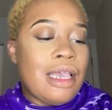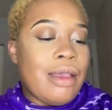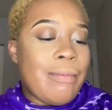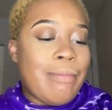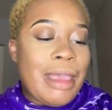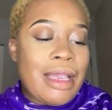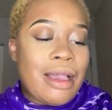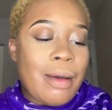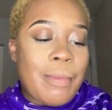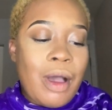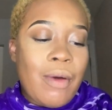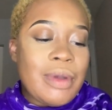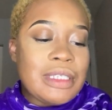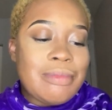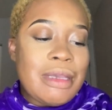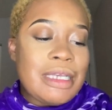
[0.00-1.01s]
Makeup
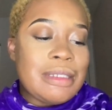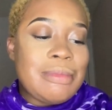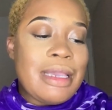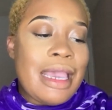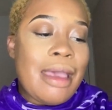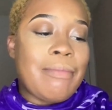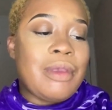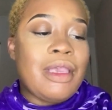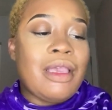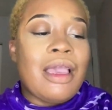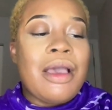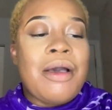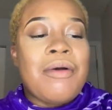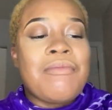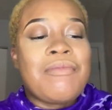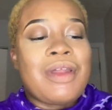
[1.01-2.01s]
always makes me happy.
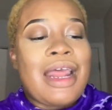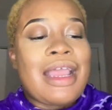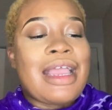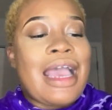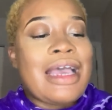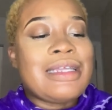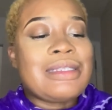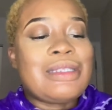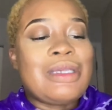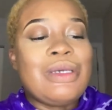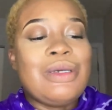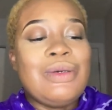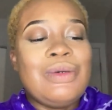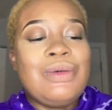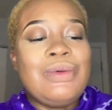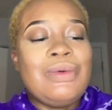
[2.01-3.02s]
But I got
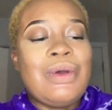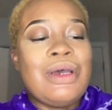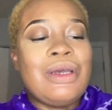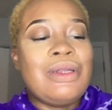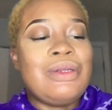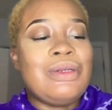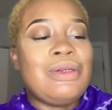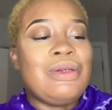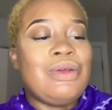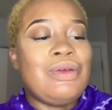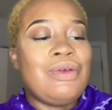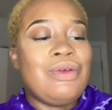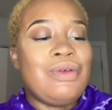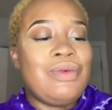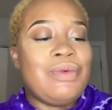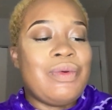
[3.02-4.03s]
2
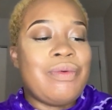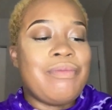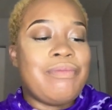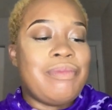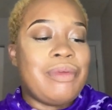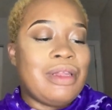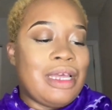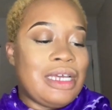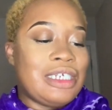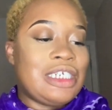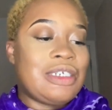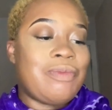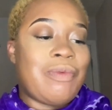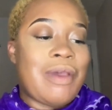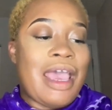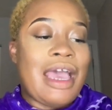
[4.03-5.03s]
new
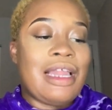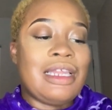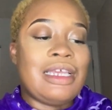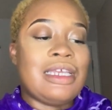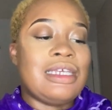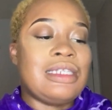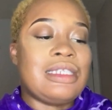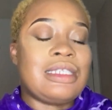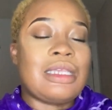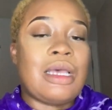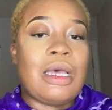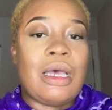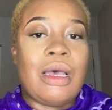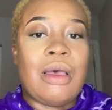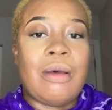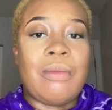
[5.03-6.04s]
blush palettes.
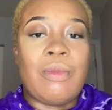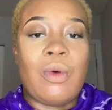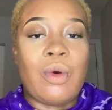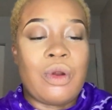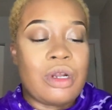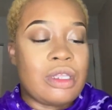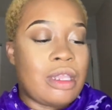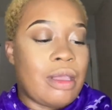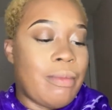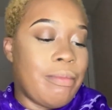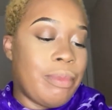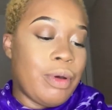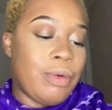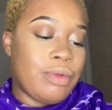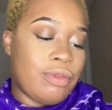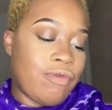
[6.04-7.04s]
Ordered them
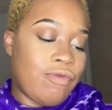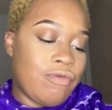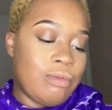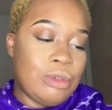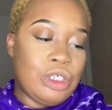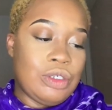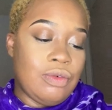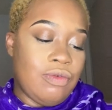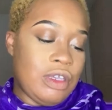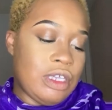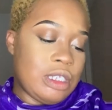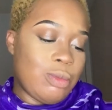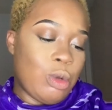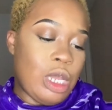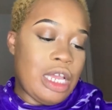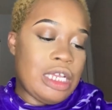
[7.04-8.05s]
both from Juvia's
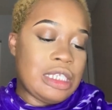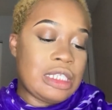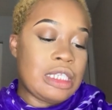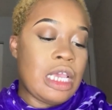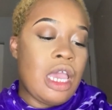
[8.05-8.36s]
place.